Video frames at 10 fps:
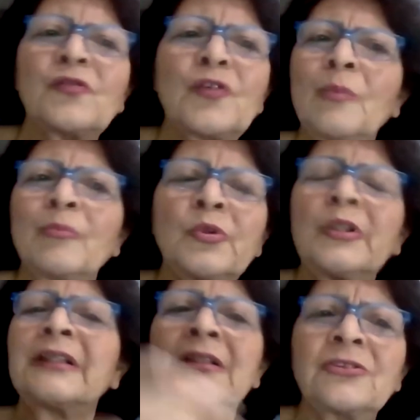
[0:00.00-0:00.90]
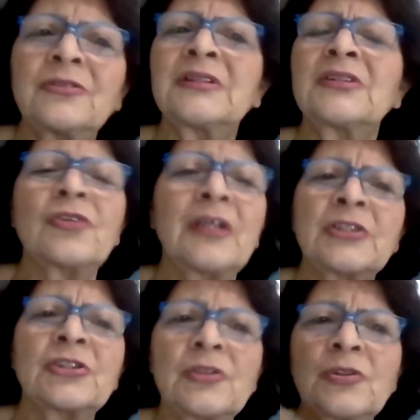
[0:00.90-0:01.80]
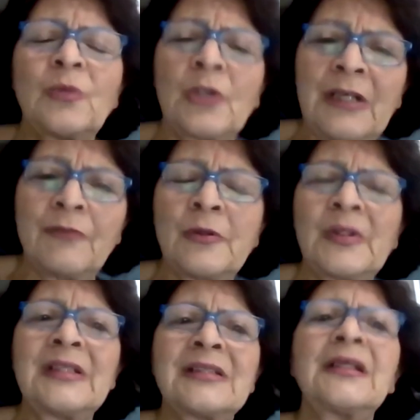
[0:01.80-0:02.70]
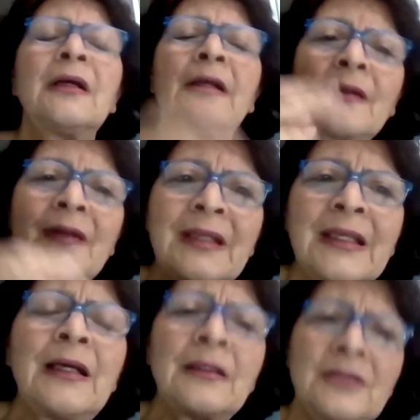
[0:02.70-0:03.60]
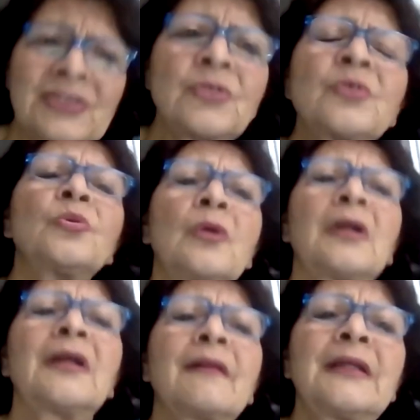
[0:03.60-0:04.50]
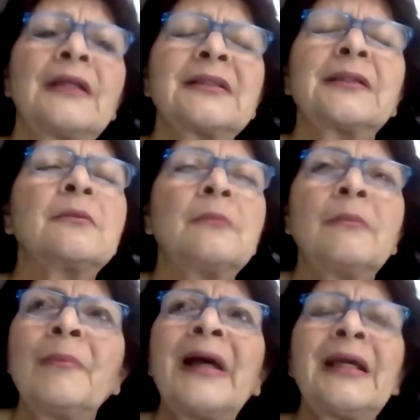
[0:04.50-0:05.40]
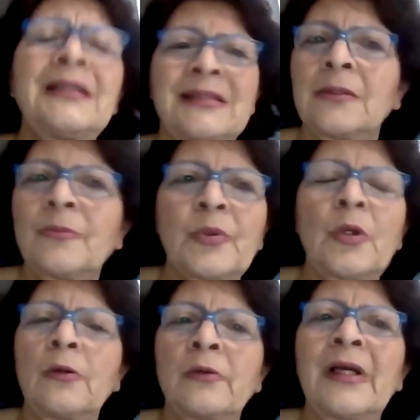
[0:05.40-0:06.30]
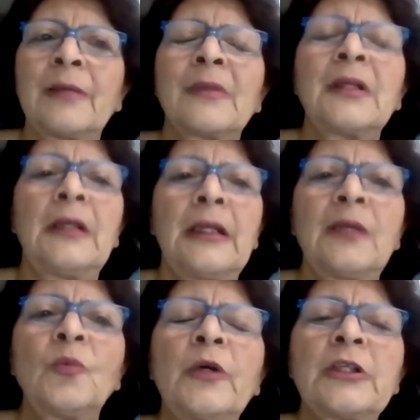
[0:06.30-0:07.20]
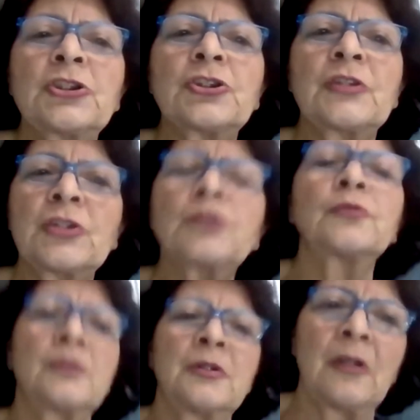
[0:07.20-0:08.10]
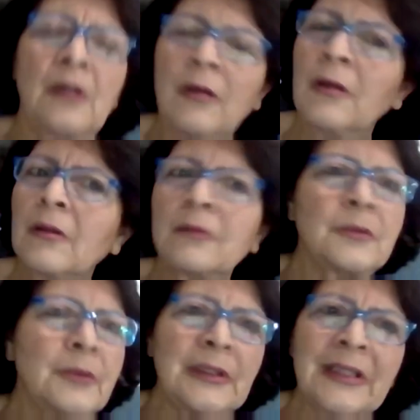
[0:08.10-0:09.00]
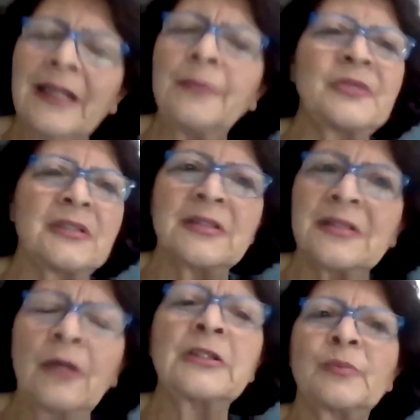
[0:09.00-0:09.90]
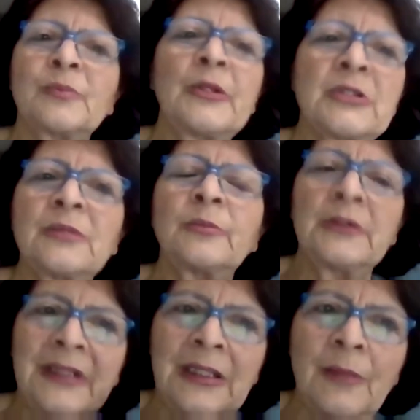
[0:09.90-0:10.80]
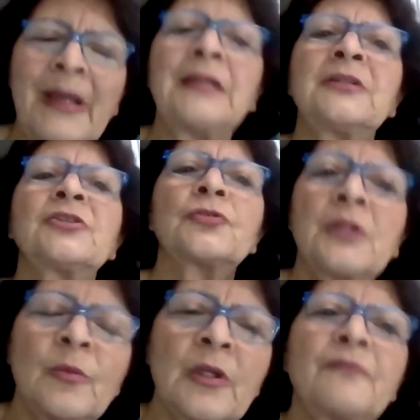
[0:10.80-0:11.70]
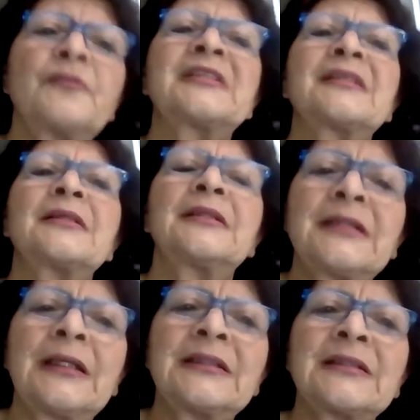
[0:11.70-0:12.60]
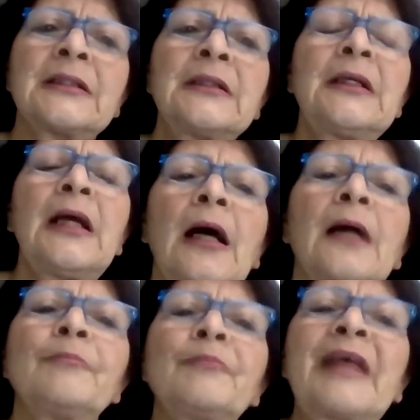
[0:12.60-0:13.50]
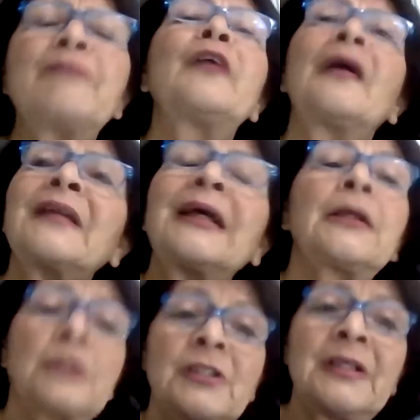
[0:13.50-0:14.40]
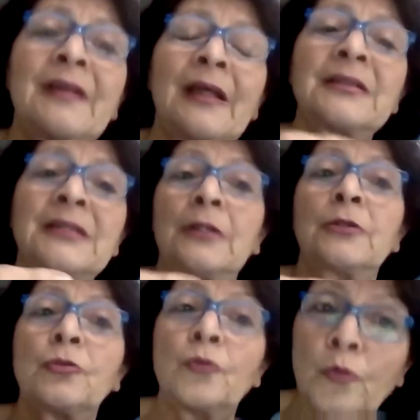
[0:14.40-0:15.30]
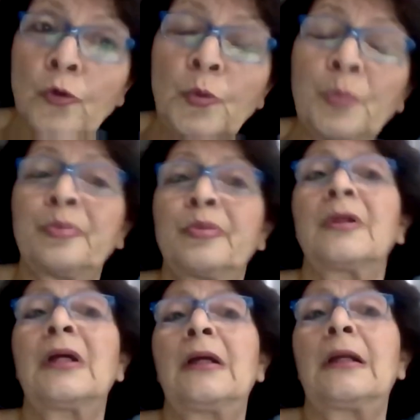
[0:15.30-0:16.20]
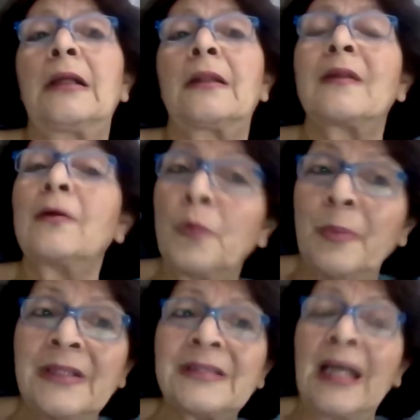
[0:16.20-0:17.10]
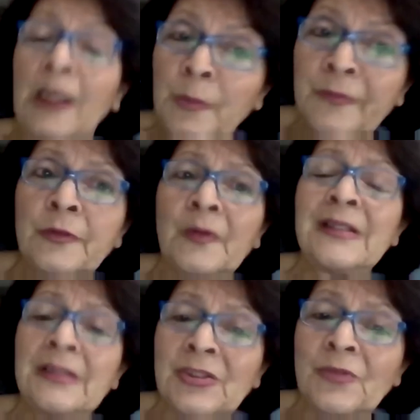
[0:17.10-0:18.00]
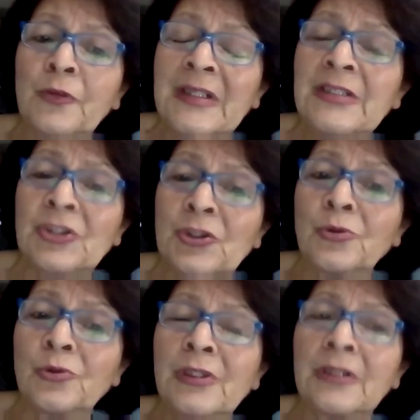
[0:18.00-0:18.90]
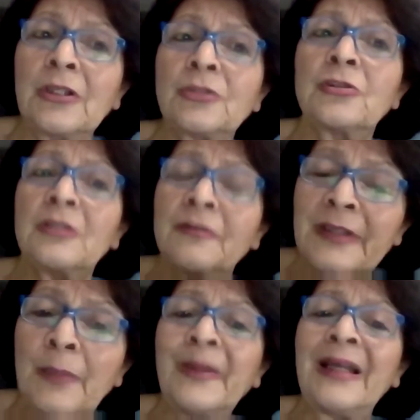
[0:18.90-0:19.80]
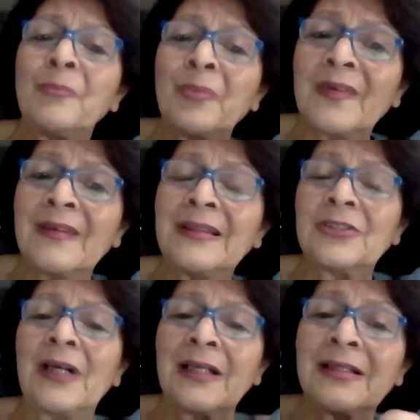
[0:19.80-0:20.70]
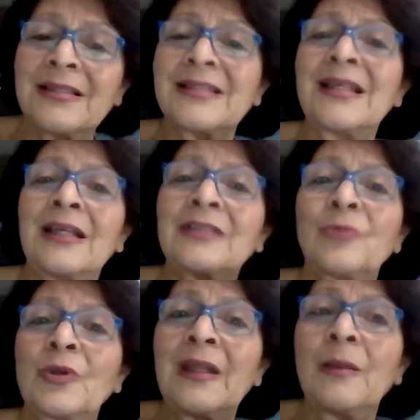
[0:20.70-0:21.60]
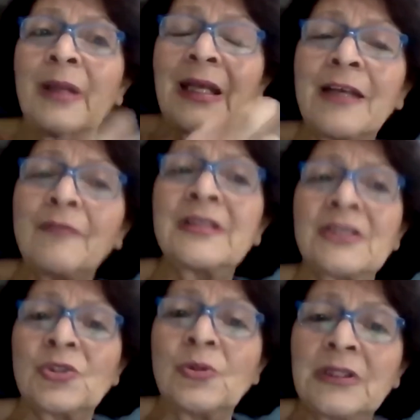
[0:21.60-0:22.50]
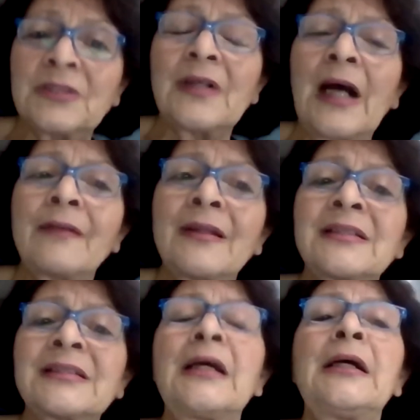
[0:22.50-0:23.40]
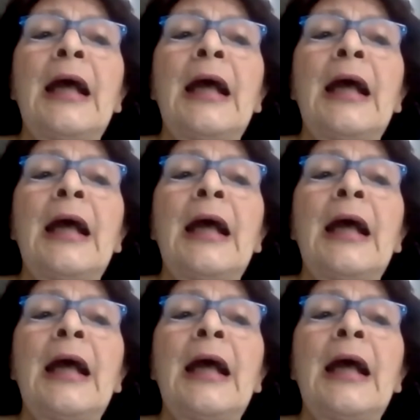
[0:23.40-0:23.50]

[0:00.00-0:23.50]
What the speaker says: from bullying to destruction to whatever it is. Here too, there's an amazing program in which the children are kept as long as possible in mainstream with a facilitator. They found actually that group therapy is helpful for these children to develop empathy, to understand what their behavior is doing to others.